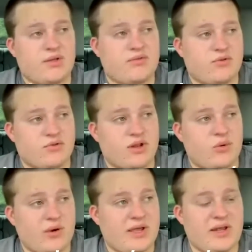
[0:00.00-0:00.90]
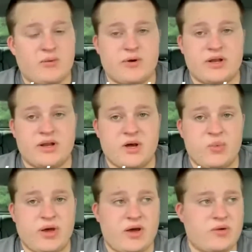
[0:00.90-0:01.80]
But if there's any way anyone can
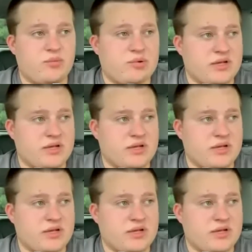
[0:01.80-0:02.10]
help out,